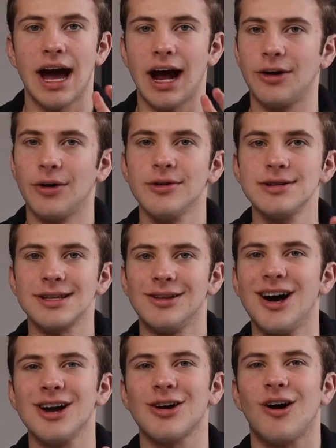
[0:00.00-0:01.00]
I know there's a
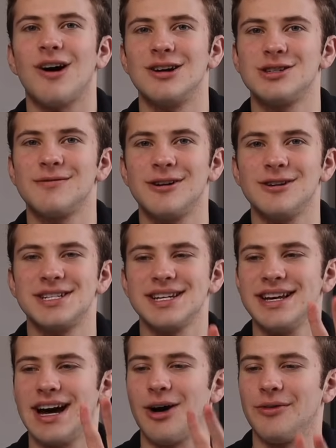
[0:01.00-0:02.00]
lot of
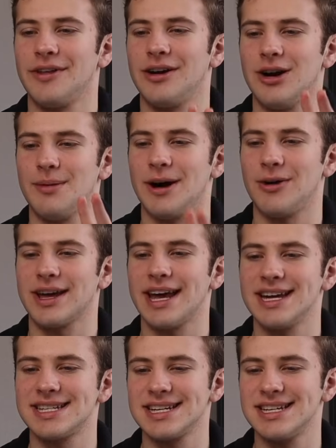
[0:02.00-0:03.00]
controversy out there about
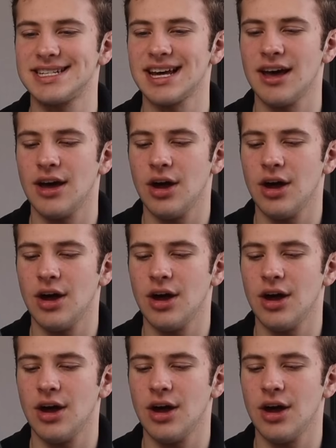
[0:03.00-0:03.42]
cases.